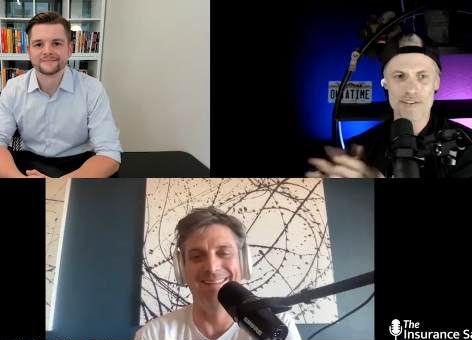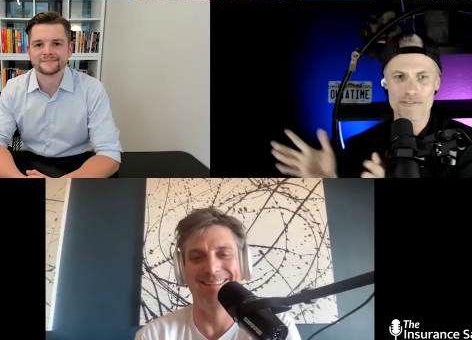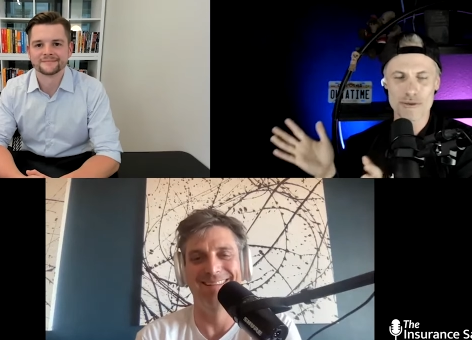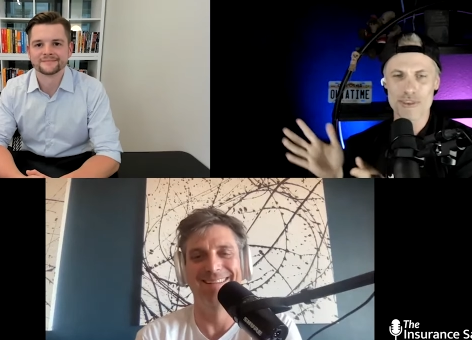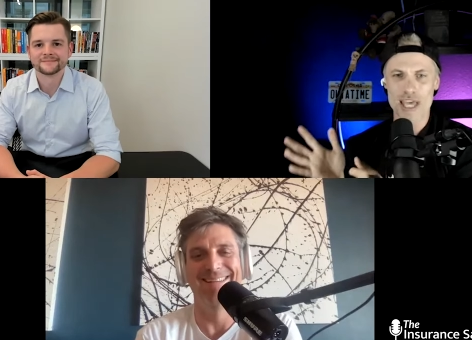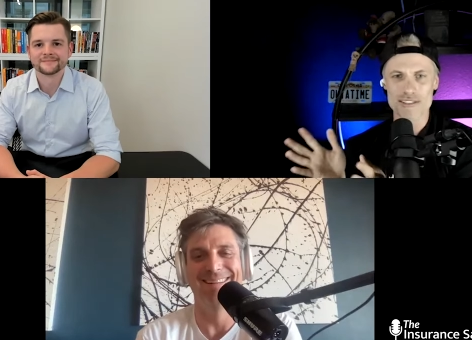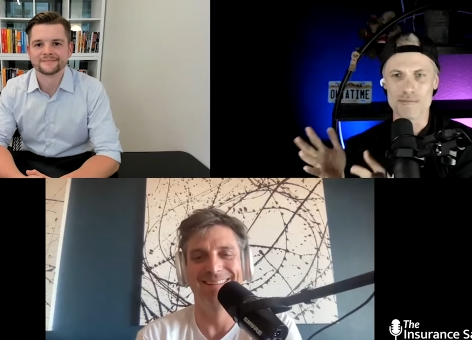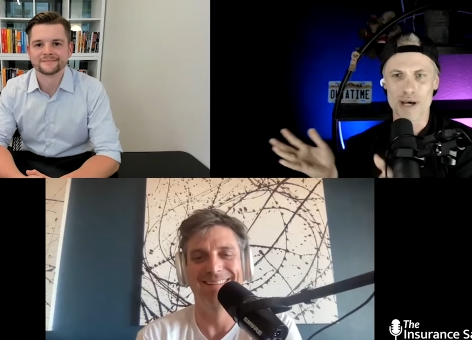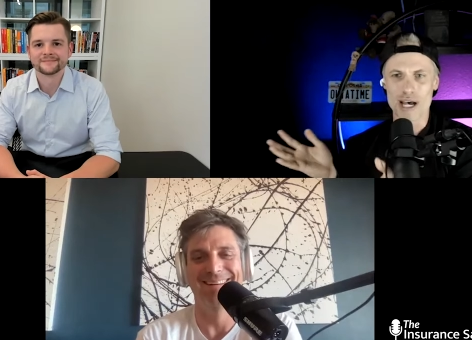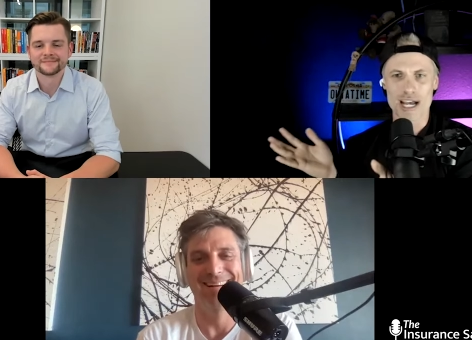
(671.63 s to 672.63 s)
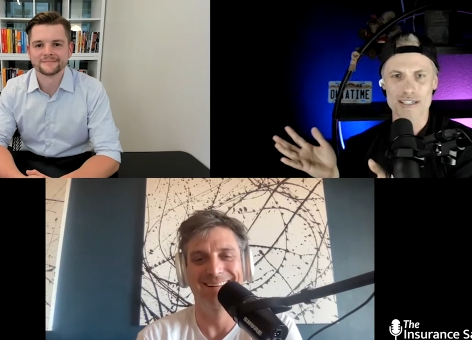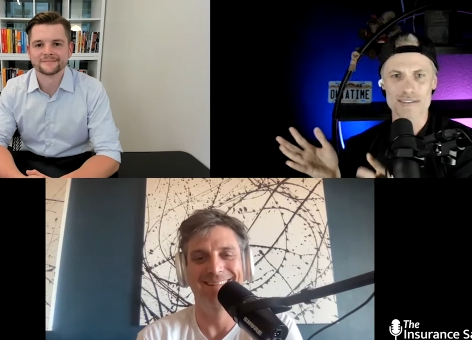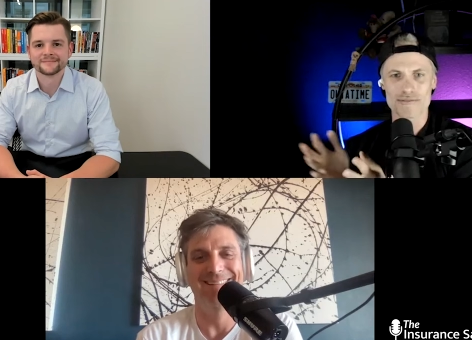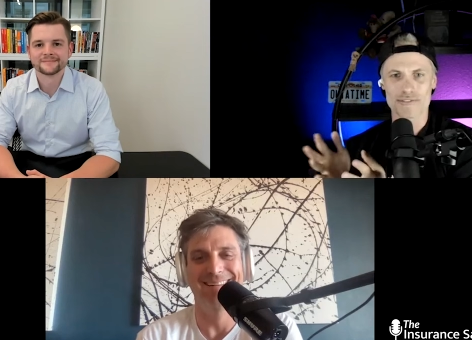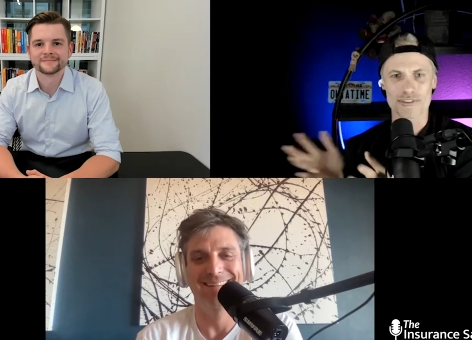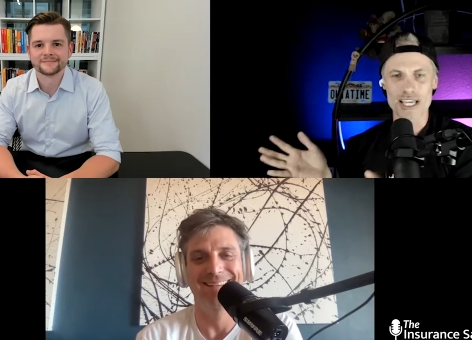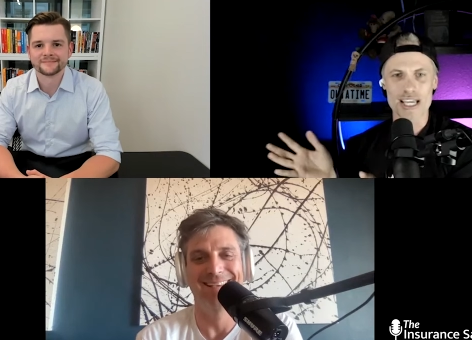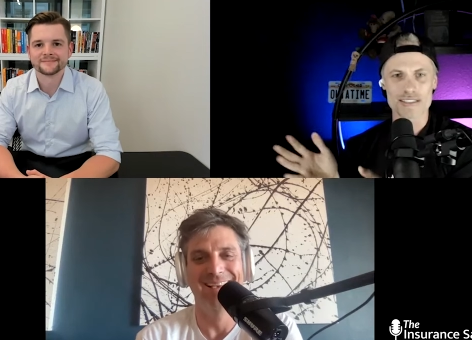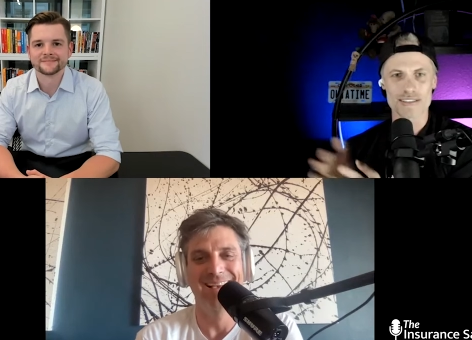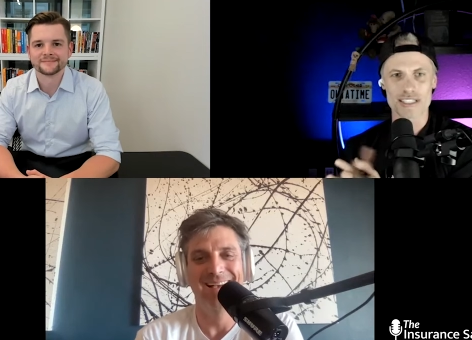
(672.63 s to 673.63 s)
Speaker 1: a few thousand bucks for
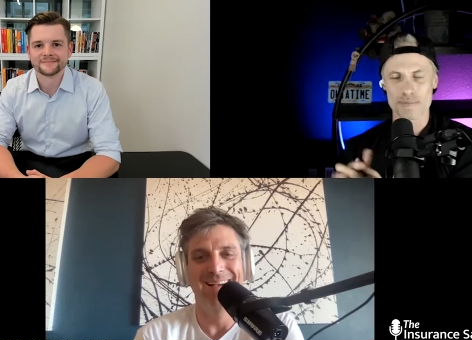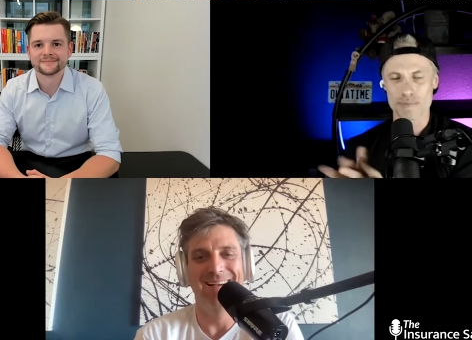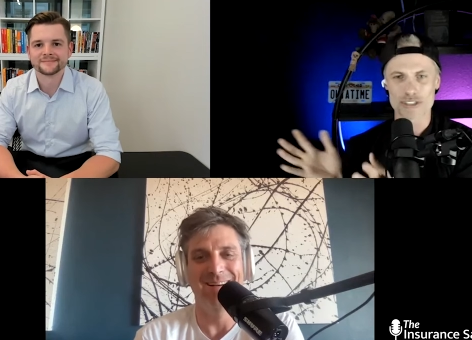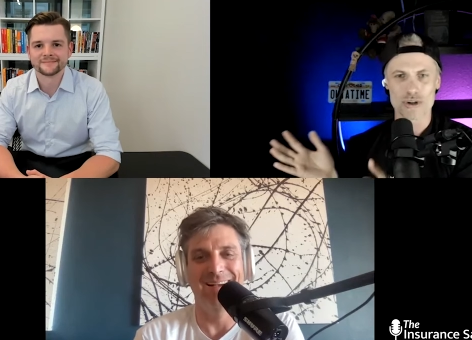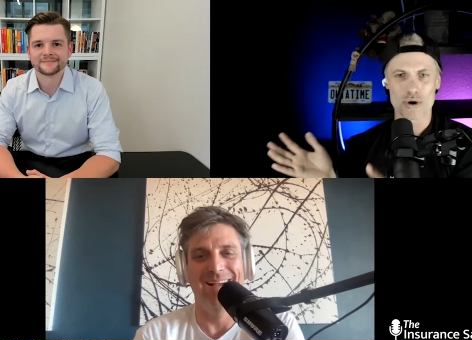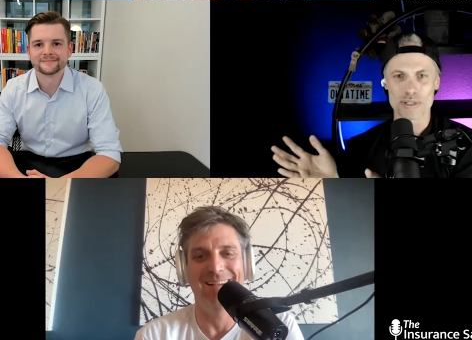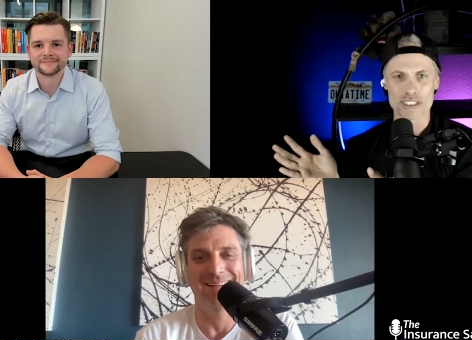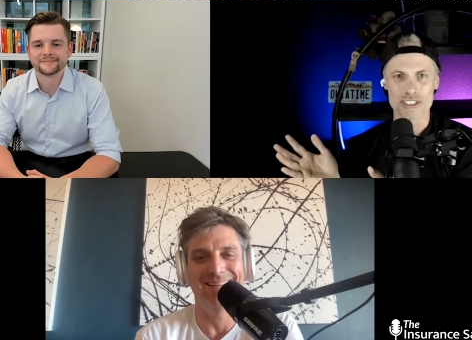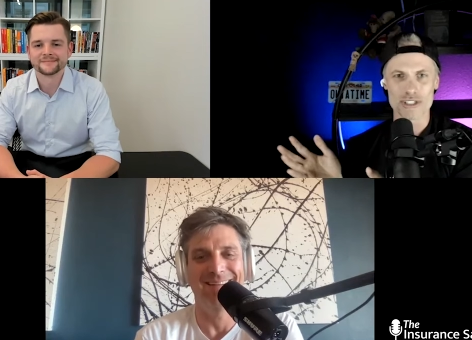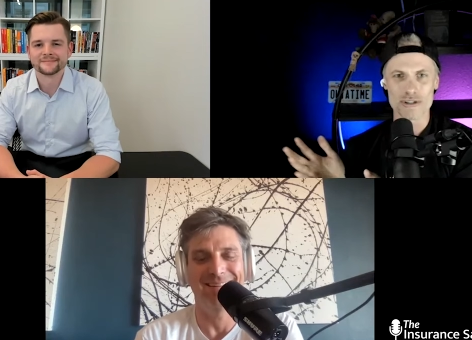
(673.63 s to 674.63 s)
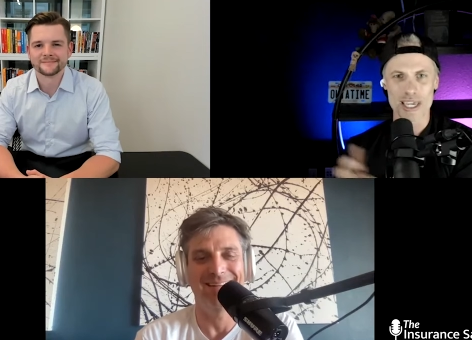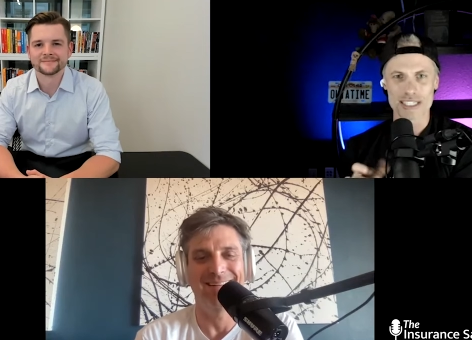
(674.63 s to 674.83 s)
this and being told what to do